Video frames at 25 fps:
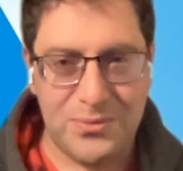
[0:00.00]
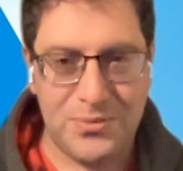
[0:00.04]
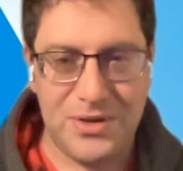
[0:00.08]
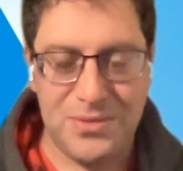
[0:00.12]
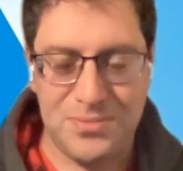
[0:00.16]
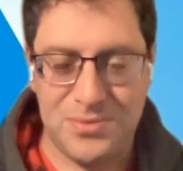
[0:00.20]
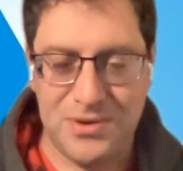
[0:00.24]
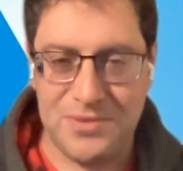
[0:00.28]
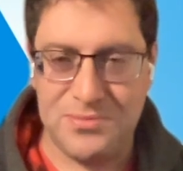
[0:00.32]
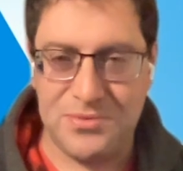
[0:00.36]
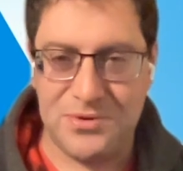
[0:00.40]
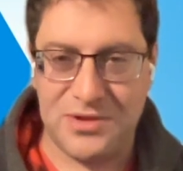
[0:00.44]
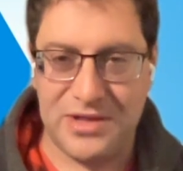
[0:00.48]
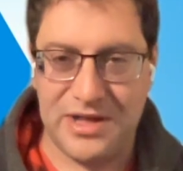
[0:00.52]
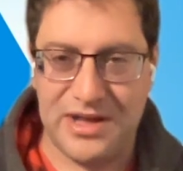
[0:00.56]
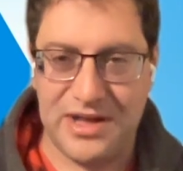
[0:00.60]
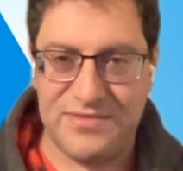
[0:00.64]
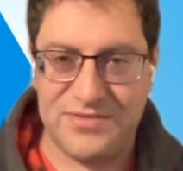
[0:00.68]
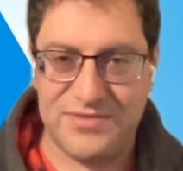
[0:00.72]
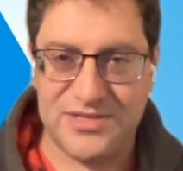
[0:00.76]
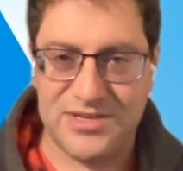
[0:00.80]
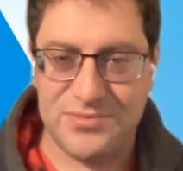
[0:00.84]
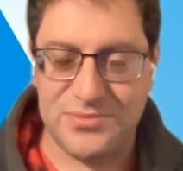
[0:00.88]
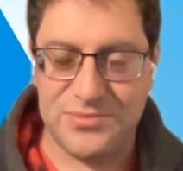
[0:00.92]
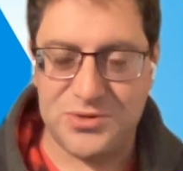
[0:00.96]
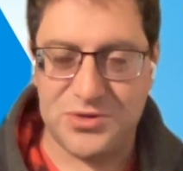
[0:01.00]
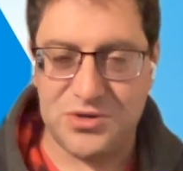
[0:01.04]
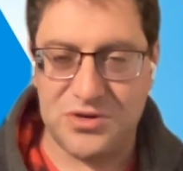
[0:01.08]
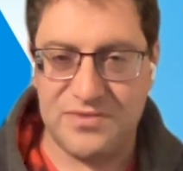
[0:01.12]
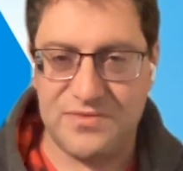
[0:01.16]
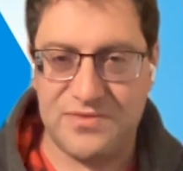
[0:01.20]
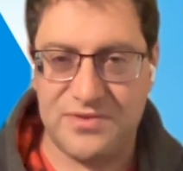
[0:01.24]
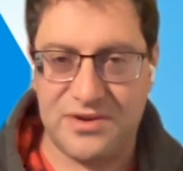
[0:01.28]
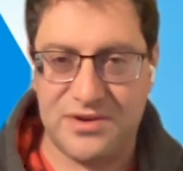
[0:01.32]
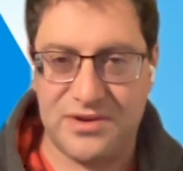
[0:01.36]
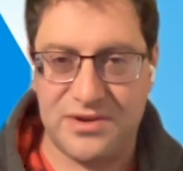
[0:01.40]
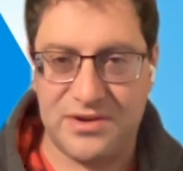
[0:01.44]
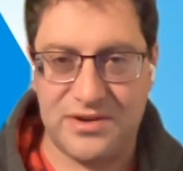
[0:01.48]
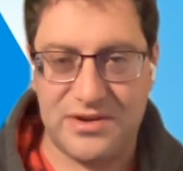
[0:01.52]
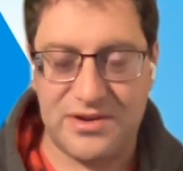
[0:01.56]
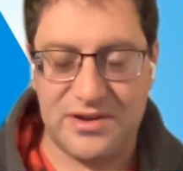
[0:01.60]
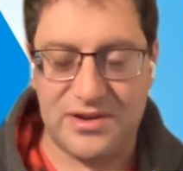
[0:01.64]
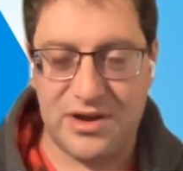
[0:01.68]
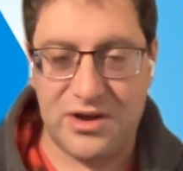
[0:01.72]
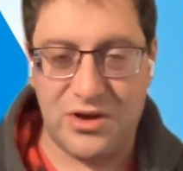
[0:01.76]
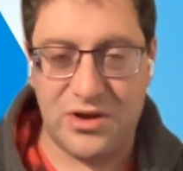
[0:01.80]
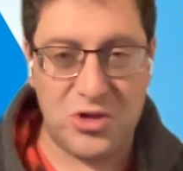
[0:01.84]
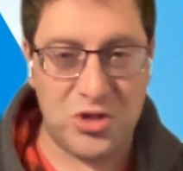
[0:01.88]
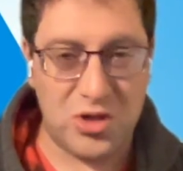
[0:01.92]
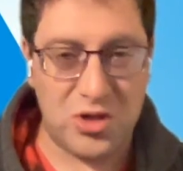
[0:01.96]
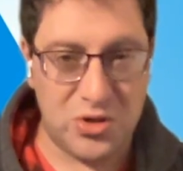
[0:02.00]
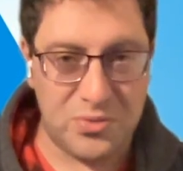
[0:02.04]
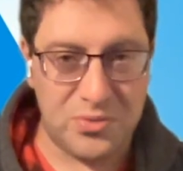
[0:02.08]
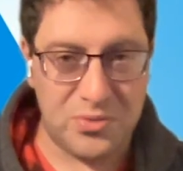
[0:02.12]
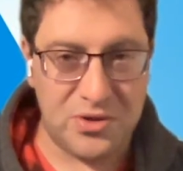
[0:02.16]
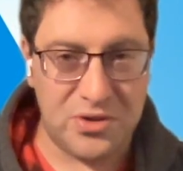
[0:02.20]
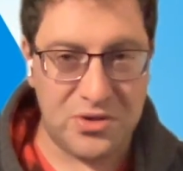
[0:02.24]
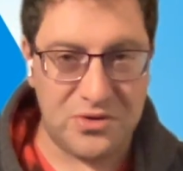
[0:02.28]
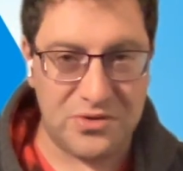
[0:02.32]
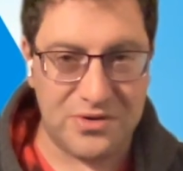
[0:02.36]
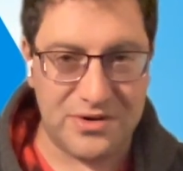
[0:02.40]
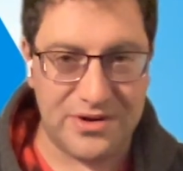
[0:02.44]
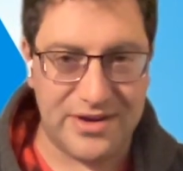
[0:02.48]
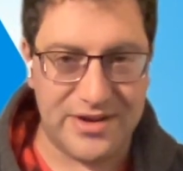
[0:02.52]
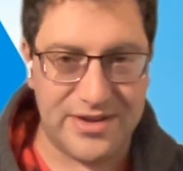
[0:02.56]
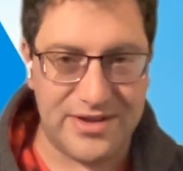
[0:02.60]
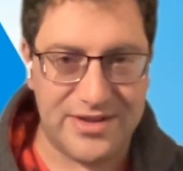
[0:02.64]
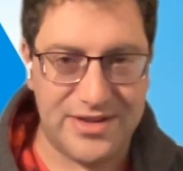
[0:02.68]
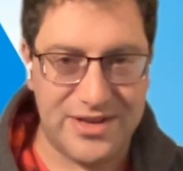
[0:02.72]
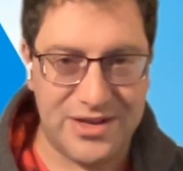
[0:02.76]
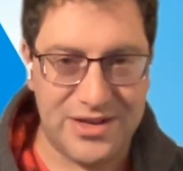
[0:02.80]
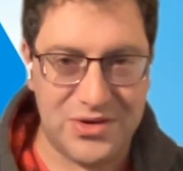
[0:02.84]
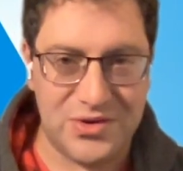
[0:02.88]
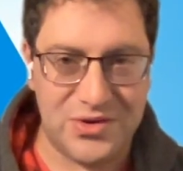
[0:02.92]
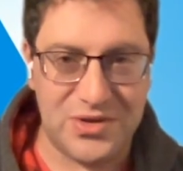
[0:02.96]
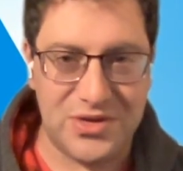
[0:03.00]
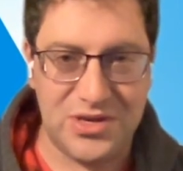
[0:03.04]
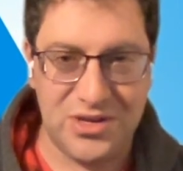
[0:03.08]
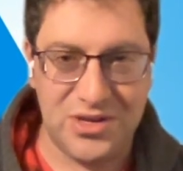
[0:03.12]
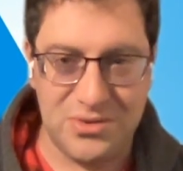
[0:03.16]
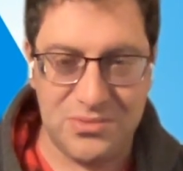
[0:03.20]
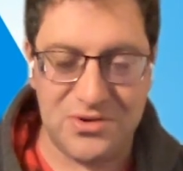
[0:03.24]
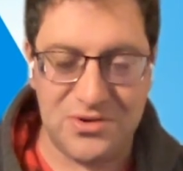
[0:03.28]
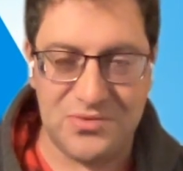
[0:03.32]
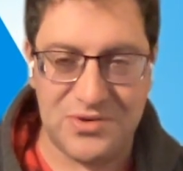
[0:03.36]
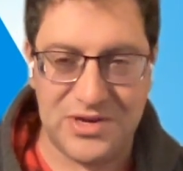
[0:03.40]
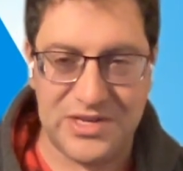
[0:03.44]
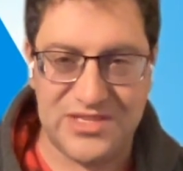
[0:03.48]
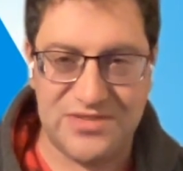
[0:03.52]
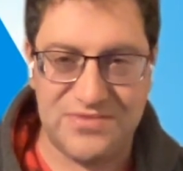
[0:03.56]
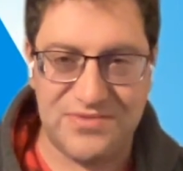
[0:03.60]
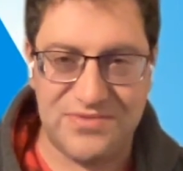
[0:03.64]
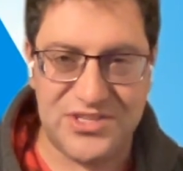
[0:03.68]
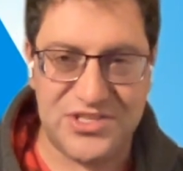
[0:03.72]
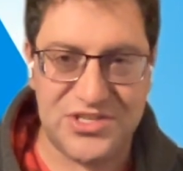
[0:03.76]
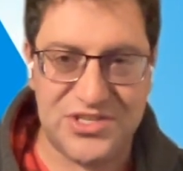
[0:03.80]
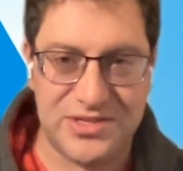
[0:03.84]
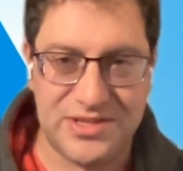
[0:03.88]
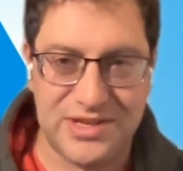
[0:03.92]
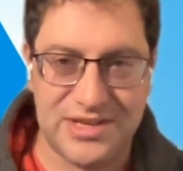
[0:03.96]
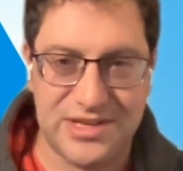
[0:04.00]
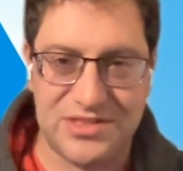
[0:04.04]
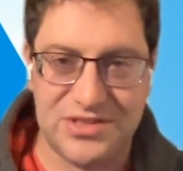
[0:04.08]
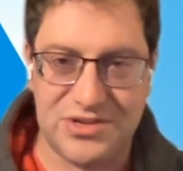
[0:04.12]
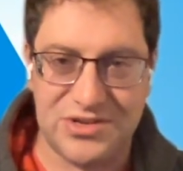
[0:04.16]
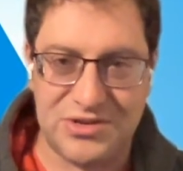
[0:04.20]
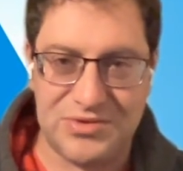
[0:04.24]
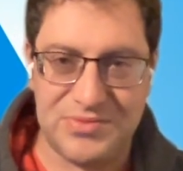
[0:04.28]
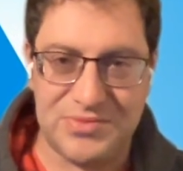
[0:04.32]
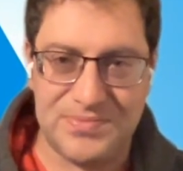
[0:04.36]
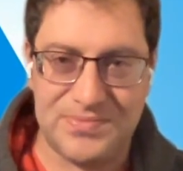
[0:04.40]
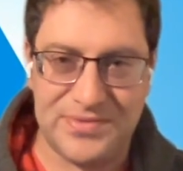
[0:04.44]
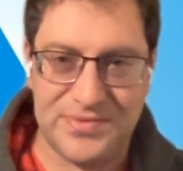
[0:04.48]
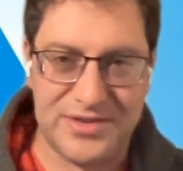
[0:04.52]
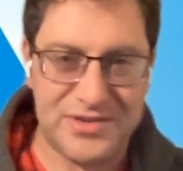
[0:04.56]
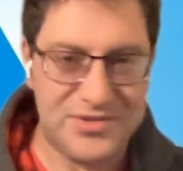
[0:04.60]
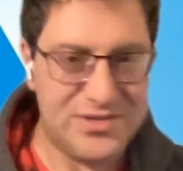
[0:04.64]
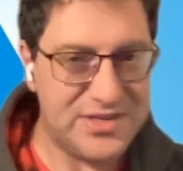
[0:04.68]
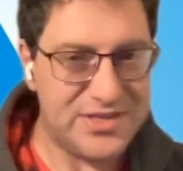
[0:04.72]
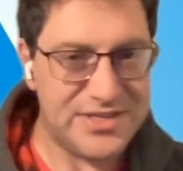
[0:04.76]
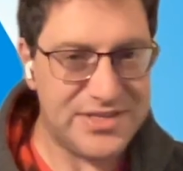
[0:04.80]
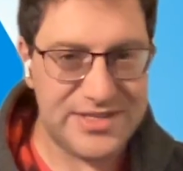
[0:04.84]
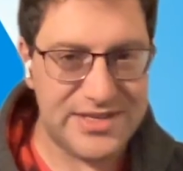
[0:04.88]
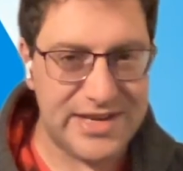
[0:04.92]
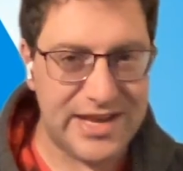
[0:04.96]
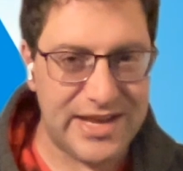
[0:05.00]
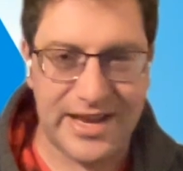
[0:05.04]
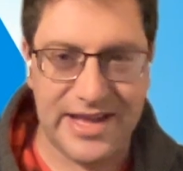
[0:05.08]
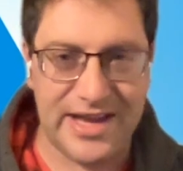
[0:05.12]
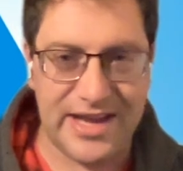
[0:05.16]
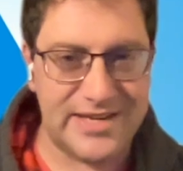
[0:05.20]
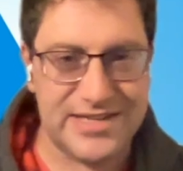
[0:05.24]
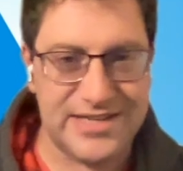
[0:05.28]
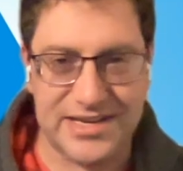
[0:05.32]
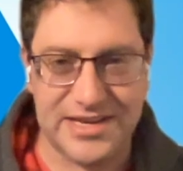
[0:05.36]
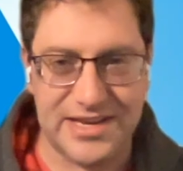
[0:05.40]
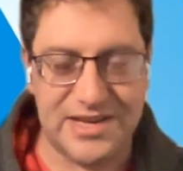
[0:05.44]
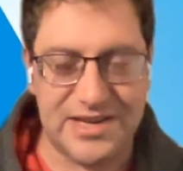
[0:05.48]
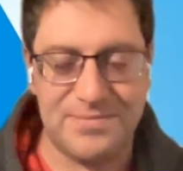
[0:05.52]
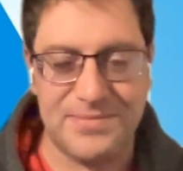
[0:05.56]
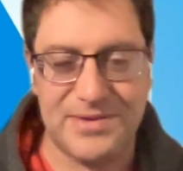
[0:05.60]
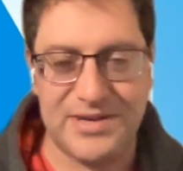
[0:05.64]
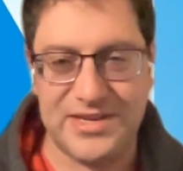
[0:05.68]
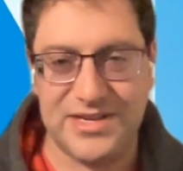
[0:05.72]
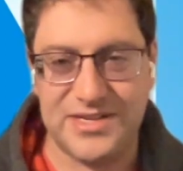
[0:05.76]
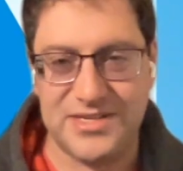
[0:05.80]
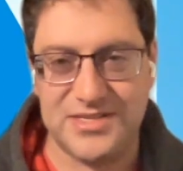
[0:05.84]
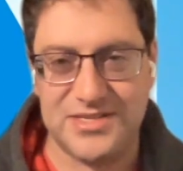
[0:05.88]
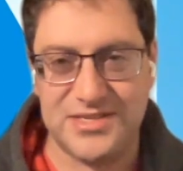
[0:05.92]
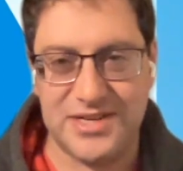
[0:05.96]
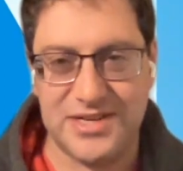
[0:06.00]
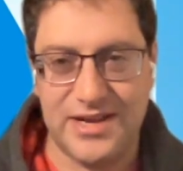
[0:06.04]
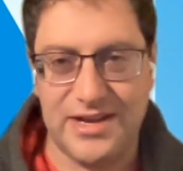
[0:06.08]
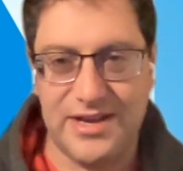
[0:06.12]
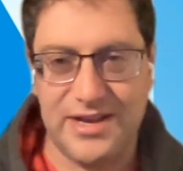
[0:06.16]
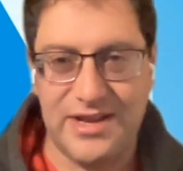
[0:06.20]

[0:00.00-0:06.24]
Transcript: many people have some sort of a a global or a you know a human race vision that they're they're just not acting on because